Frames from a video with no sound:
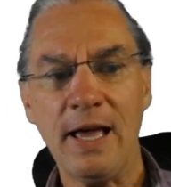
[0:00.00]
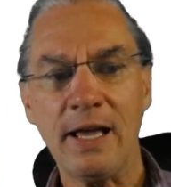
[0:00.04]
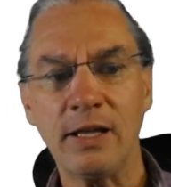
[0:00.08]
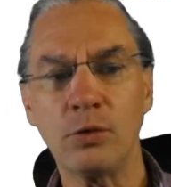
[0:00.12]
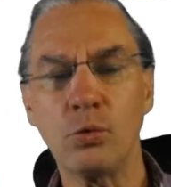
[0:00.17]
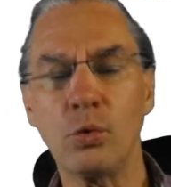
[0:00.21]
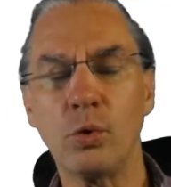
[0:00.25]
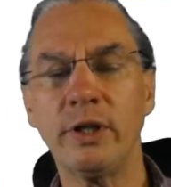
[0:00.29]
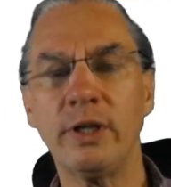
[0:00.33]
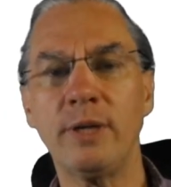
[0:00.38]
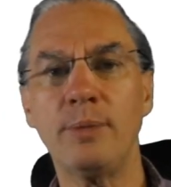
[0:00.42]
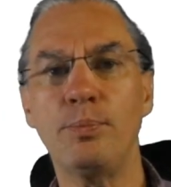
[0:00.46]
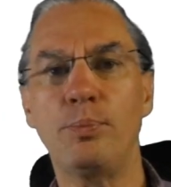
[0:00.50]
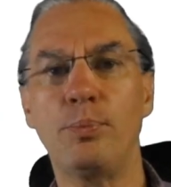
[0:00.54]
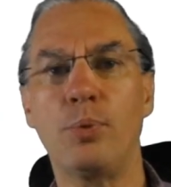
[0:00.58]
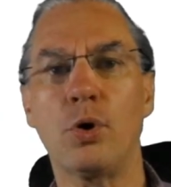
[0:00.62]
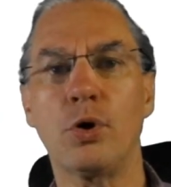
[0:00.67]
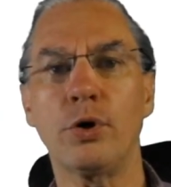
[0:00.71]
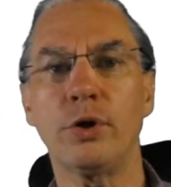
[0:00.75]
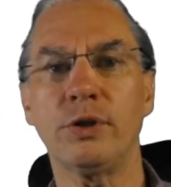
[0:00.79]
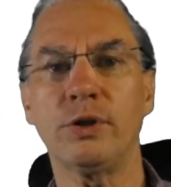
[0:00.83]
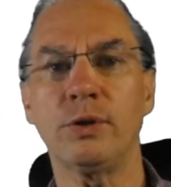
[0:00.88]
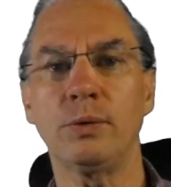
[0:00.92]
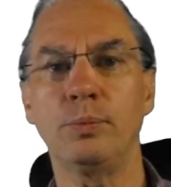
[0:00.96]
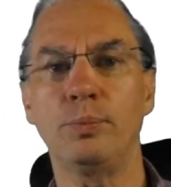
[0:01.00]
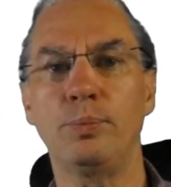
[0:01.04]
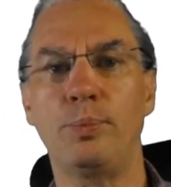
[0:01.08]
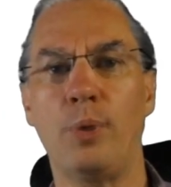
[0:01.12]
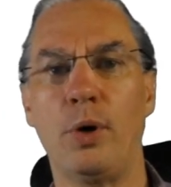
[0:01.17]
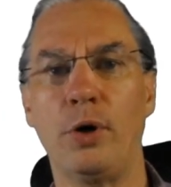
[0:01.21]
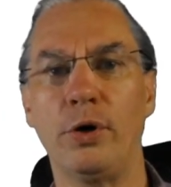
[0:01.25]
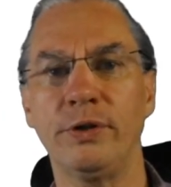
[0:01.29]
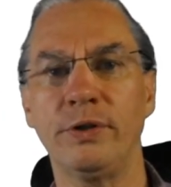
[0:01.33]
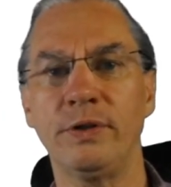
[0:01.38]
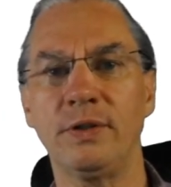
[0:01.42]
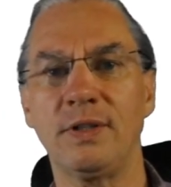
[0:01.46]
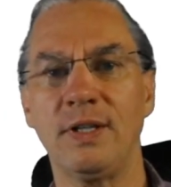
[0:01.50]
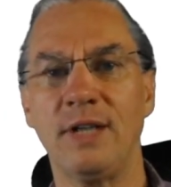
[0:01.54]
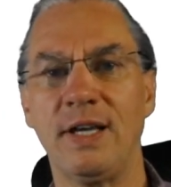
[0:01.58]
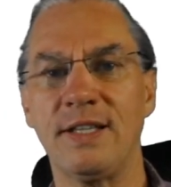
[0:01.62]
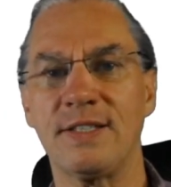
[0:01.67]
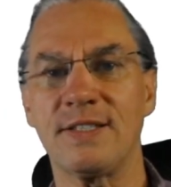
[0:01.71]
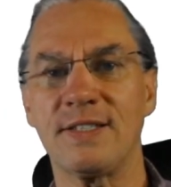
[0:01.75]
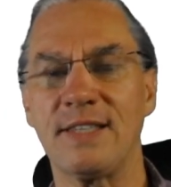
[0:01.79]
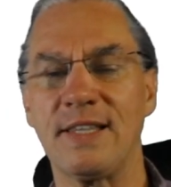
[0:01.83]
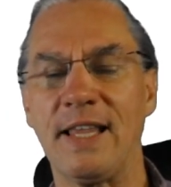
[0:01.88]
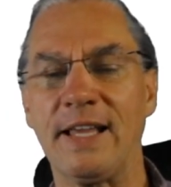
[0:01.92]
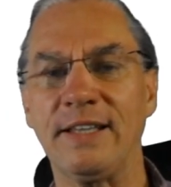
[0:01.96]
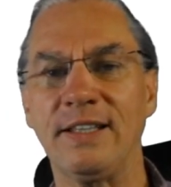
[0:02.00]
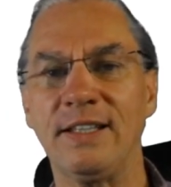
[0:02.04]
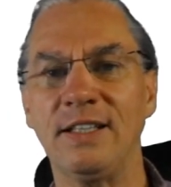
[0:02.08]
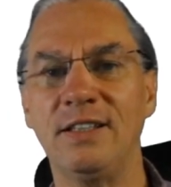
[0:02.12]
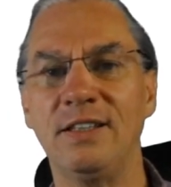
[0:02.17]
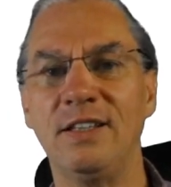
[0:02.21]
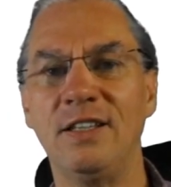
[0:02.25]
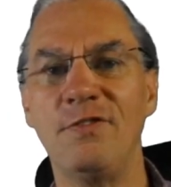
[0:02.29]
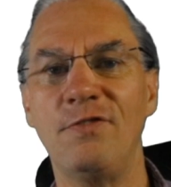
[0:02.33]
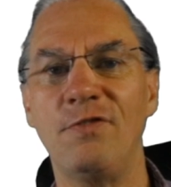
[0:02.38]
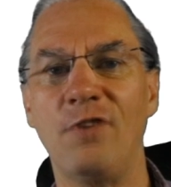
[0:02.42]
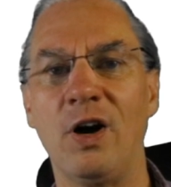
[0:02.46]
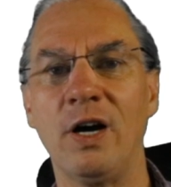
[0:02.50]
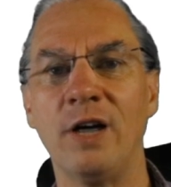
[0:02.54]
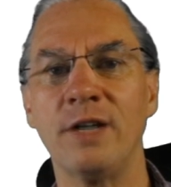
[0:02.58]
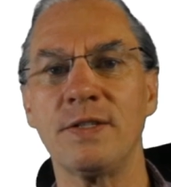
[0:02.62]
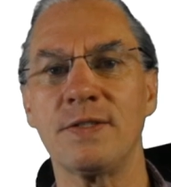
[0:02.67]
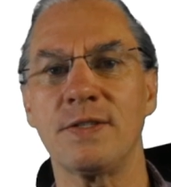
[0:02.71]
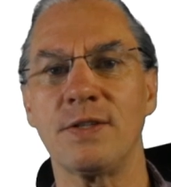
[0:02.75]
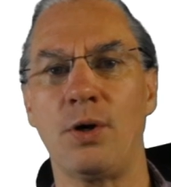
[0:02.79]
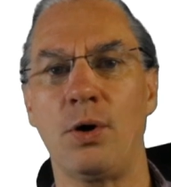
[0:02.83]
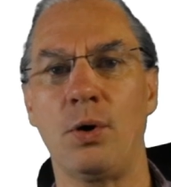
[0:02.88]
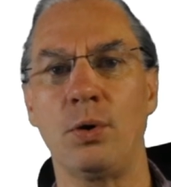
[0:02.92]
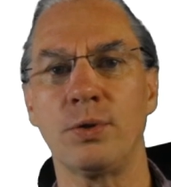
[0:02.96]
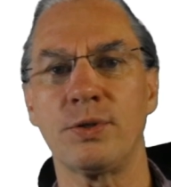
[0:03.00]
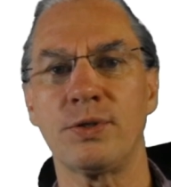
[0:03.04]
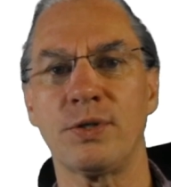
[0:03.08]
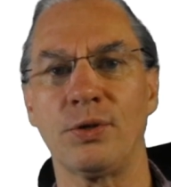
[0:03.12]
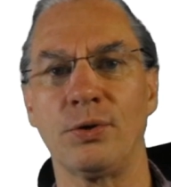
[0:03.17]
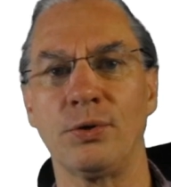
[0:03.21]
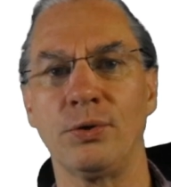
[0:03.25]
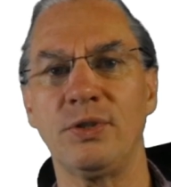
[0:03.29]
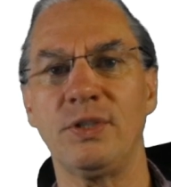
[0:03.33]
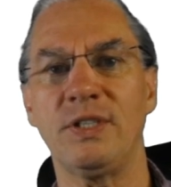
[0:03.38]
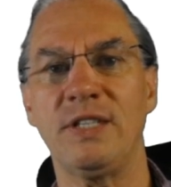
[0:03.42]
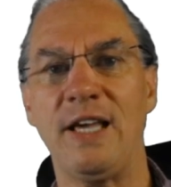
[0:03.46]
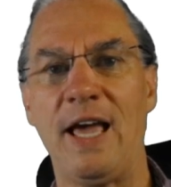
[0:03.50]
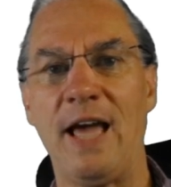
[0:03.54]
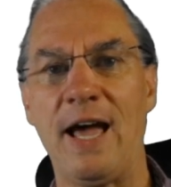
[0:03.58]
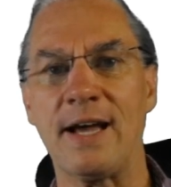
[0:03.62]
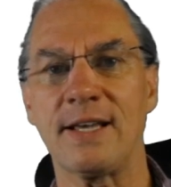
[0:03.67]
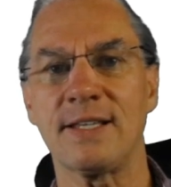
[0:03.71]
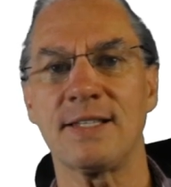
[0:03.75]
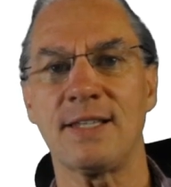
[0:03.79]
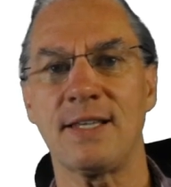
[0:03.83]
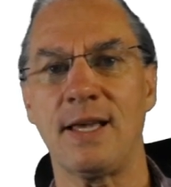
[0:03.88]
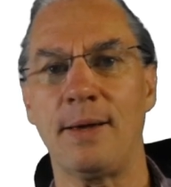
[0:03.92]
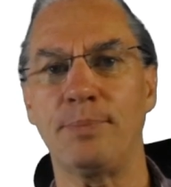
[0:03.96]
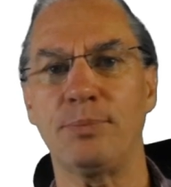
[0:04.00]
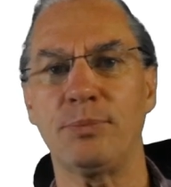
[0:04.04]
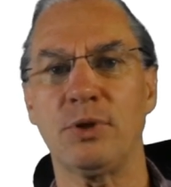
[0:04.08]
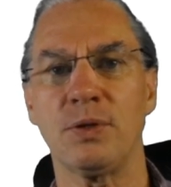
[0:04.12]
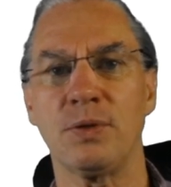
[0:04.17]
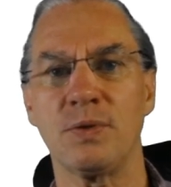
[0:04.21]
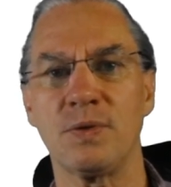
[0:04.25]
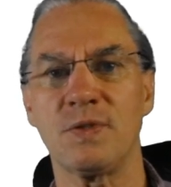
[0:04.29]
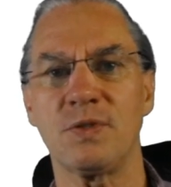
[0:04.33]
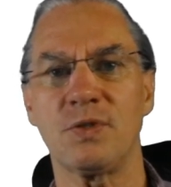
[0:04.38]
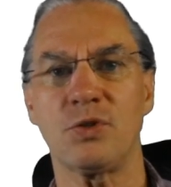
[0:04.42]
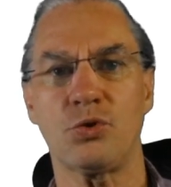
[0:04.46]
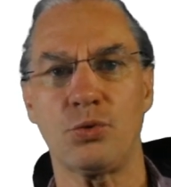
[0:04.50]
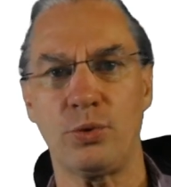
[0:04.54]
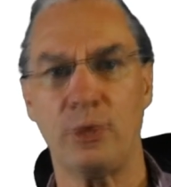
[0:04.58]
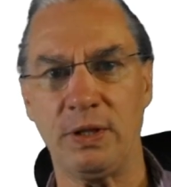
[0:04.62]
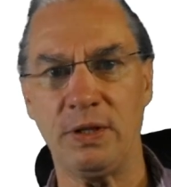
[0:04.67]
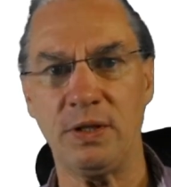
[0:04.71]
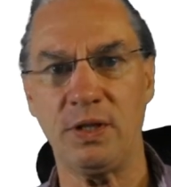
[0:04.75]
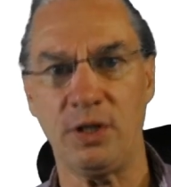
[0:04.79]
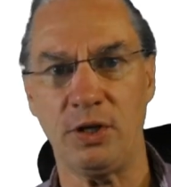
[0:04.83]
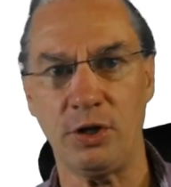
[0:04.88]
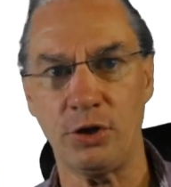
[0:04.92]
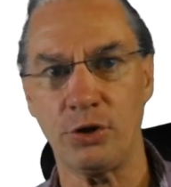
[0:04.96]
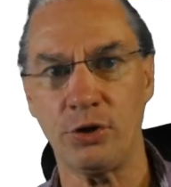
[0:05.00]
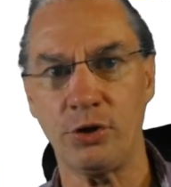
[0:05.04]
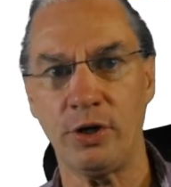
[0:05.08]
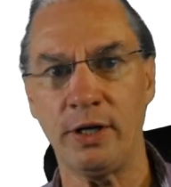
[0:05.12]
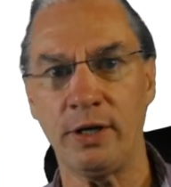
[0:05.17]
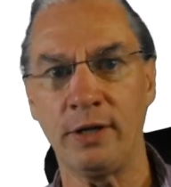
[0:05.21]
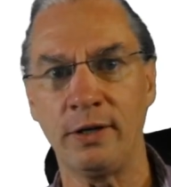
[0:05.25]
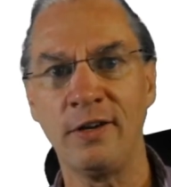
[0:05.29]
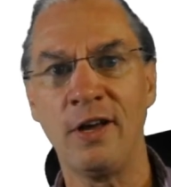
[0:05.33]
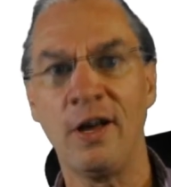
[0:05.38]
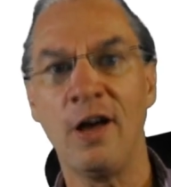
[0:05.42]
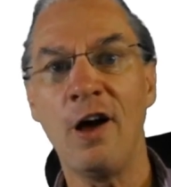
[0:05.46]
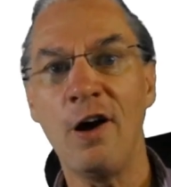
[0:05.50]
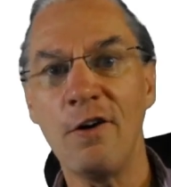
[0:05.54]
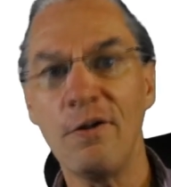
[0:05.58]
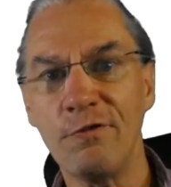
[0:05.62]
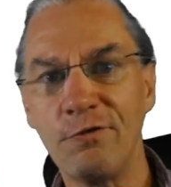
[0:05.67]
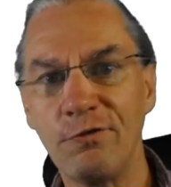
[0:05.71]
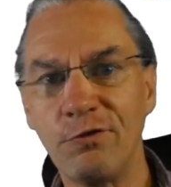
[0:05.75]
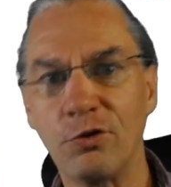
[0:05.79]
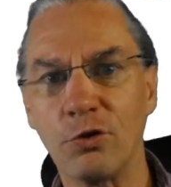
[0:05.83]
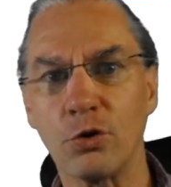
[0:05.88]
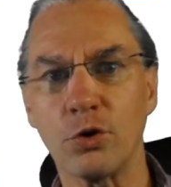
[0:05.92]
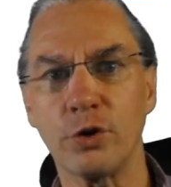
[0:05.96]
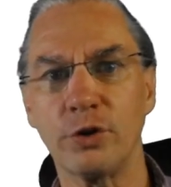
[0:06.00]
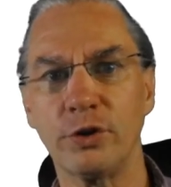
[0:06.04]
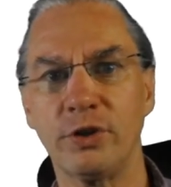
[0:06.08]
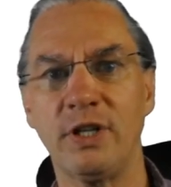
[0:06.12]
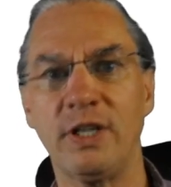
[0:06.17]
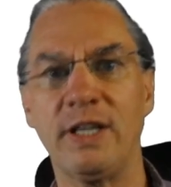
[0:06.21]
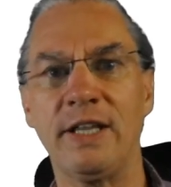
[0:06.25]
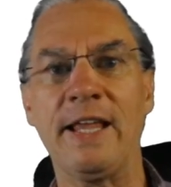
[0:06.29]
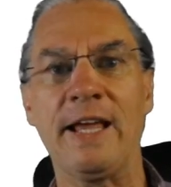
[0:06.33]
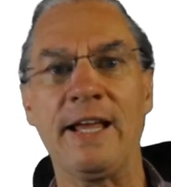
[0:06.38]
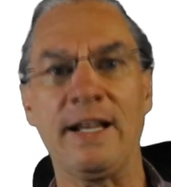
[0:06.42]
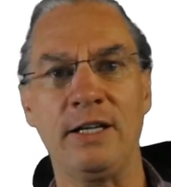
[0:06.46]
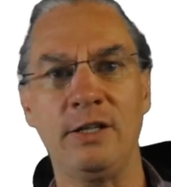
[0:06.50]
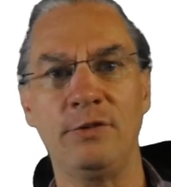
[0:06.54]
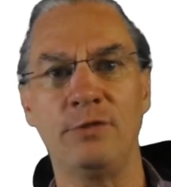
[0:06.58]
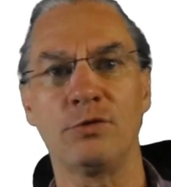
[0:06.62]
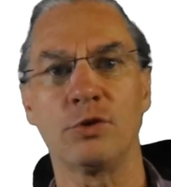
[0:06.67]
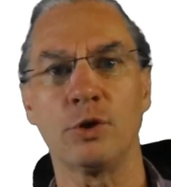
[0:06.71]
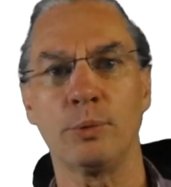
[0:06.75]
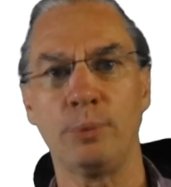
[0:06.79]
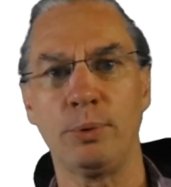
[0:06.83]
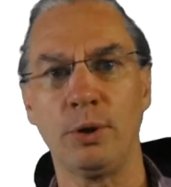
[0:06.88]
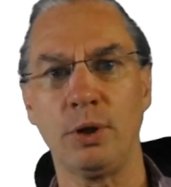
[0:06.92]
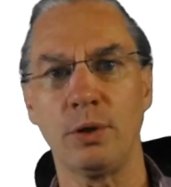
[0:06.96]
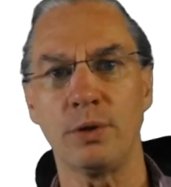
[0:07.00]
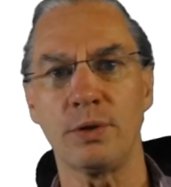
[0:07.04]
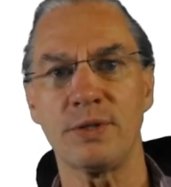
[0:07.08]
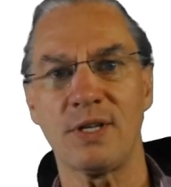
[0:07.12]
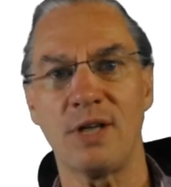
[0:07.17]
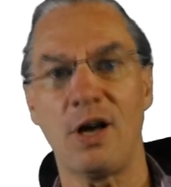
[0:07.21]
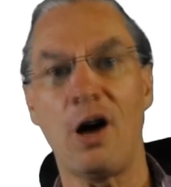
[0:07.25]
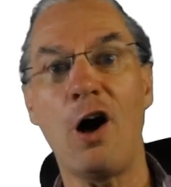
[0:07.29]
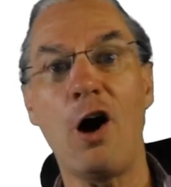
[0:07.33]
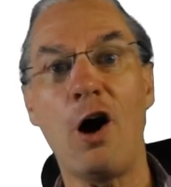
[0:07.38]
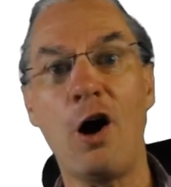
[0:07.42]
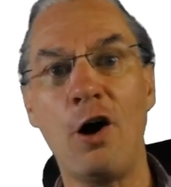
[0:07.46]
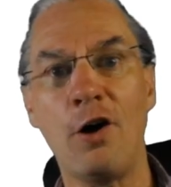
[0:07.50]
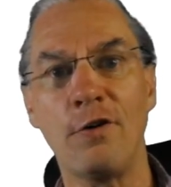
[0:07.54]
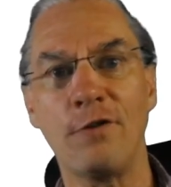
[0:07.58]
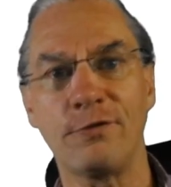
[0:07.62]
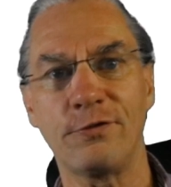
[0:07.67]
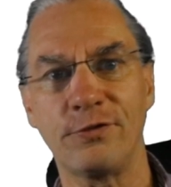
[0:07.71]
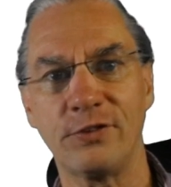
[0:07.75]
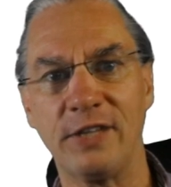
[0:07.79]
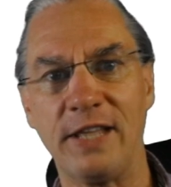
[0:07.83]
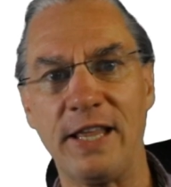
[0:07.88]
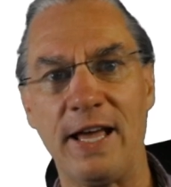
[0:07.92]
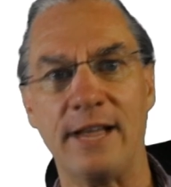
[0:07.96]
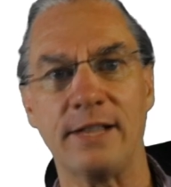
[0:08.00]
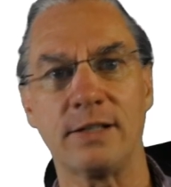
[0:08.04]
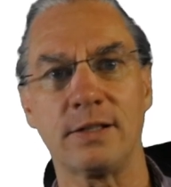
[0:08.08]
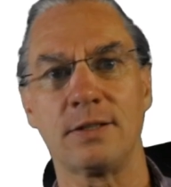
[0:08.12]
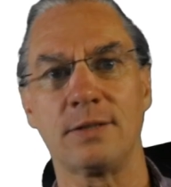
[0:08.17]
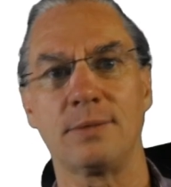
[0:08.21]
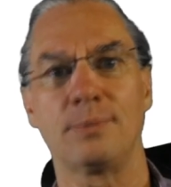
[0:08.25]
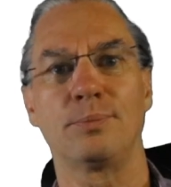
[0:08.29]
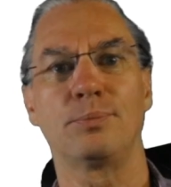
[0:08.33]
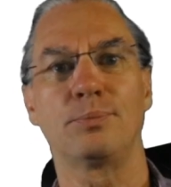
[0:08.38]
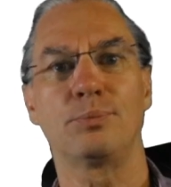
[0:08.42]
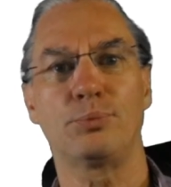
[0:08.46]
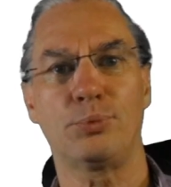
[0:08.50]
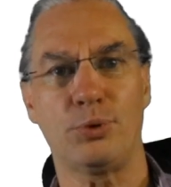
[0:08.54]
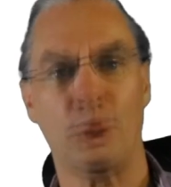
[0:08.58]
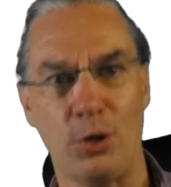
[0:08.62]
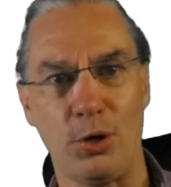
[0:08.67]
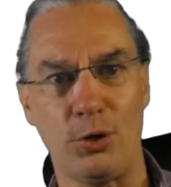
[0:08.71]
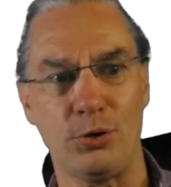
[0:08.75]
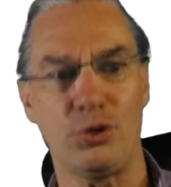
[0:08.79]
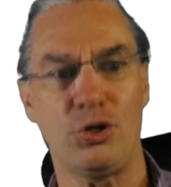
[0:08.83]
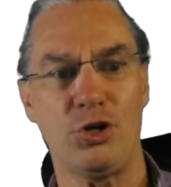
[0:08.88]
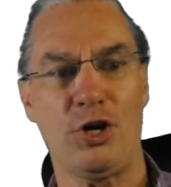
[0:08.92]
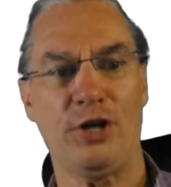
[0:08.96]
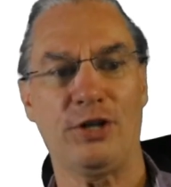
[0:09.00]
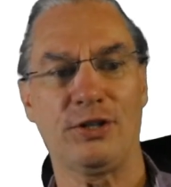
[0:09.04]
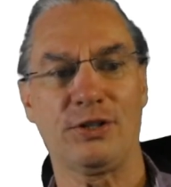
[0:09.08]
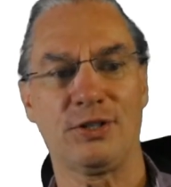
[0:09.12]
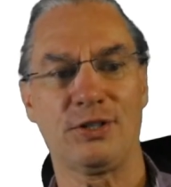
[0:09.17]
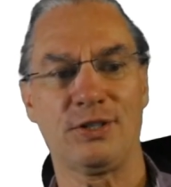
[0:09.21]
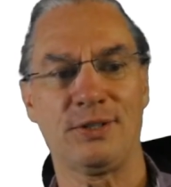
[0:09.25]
And one important point is that it defines also the acceptance criteria or the deliverables of that project.